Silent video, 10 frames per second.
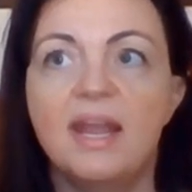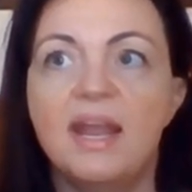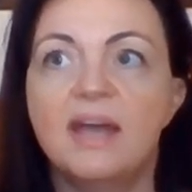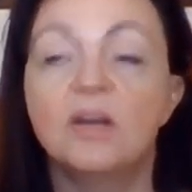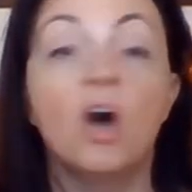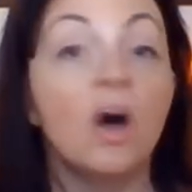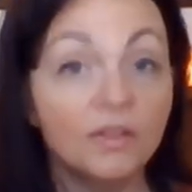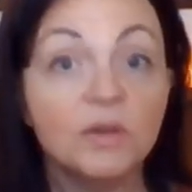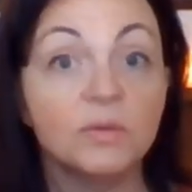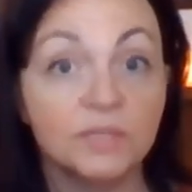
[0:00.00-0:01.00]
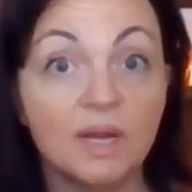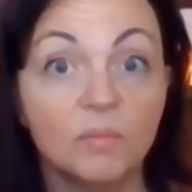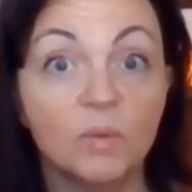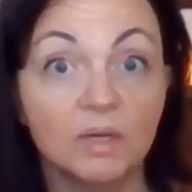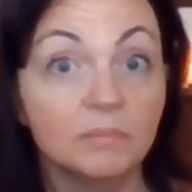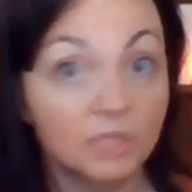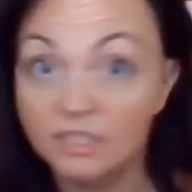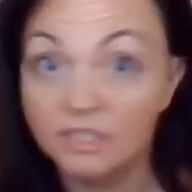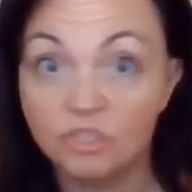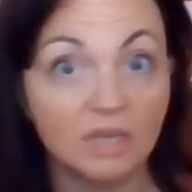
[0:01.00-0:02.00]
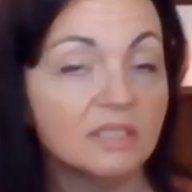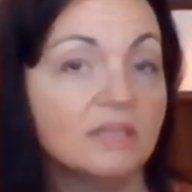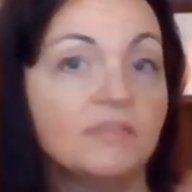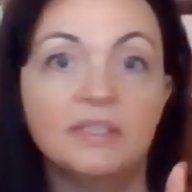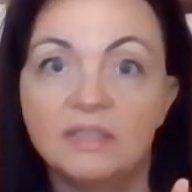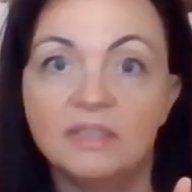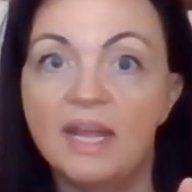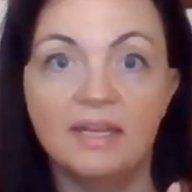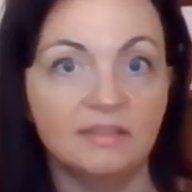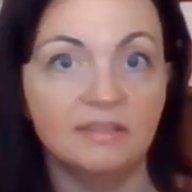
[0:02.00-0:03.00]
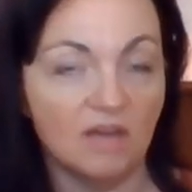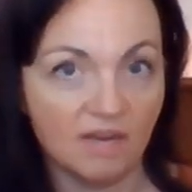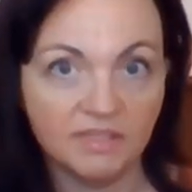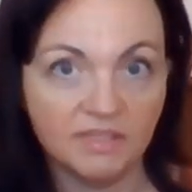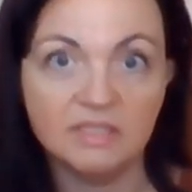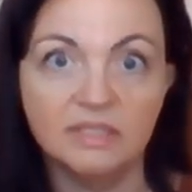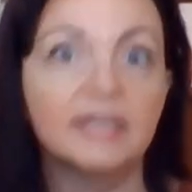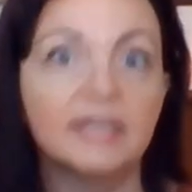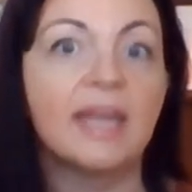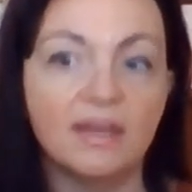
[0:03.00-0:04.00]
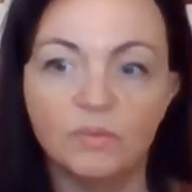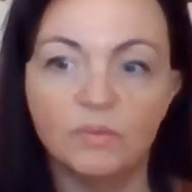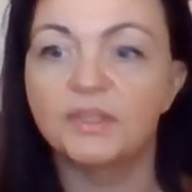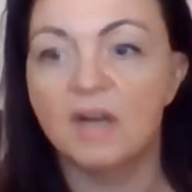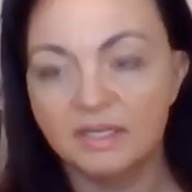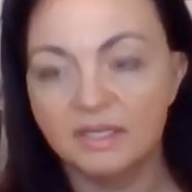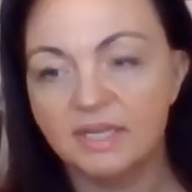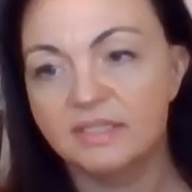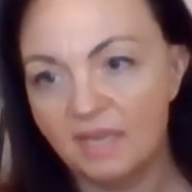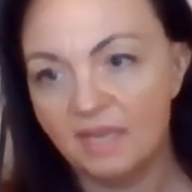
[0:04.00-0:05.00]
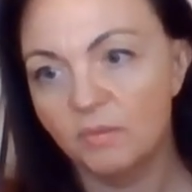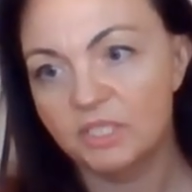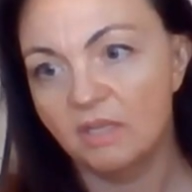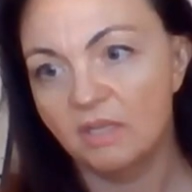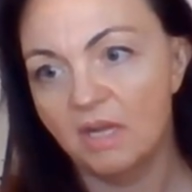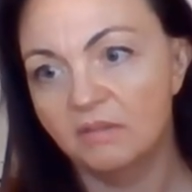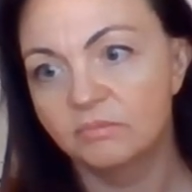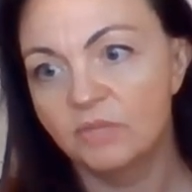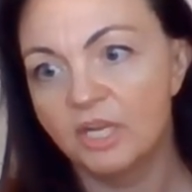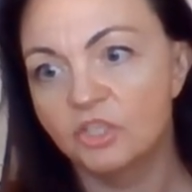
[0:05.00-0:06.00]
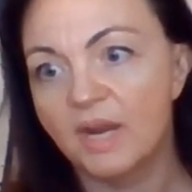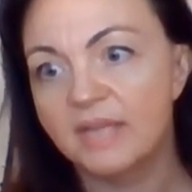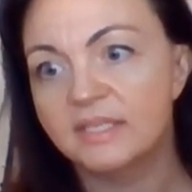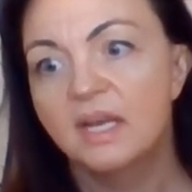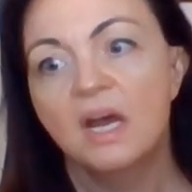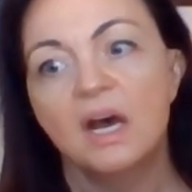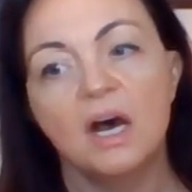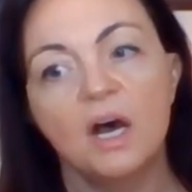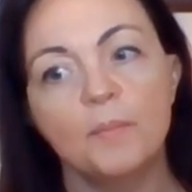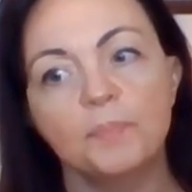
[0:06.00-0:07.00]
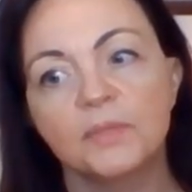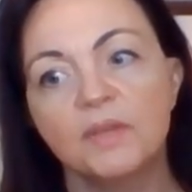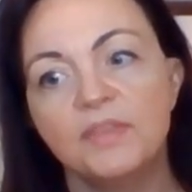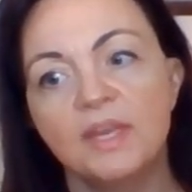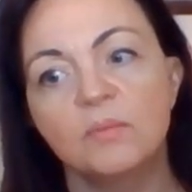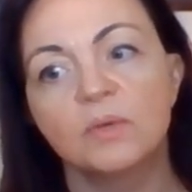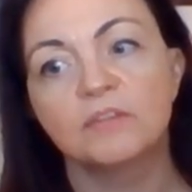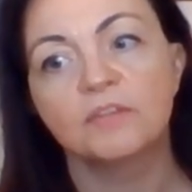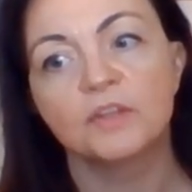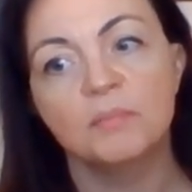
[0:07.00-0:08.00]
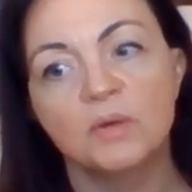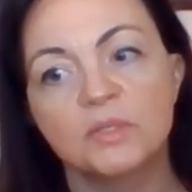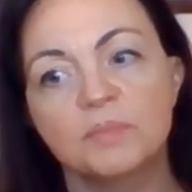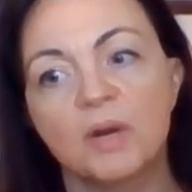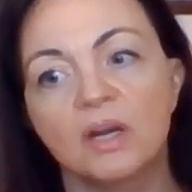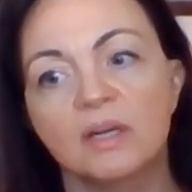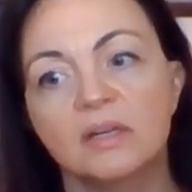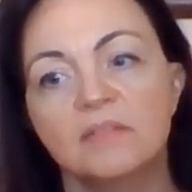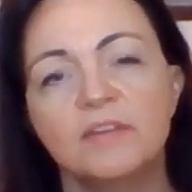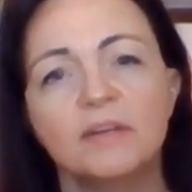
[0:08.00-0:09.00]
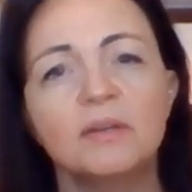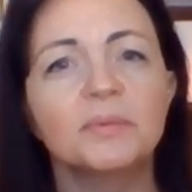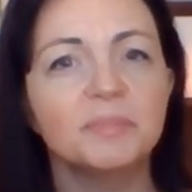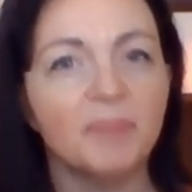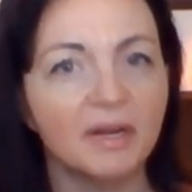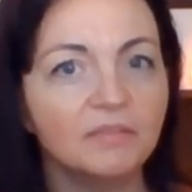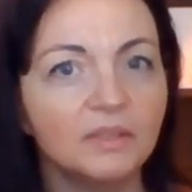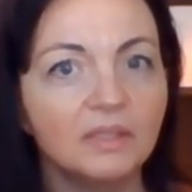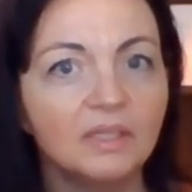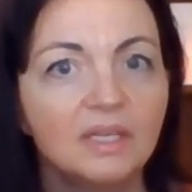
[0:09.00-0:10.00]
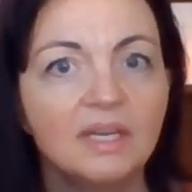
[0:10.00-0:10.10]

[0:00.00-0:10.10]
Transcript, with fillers: and although some were constructive and, and obviously, again, with the context thing, which I'll, I'll address, um, they were for the most part very respectful.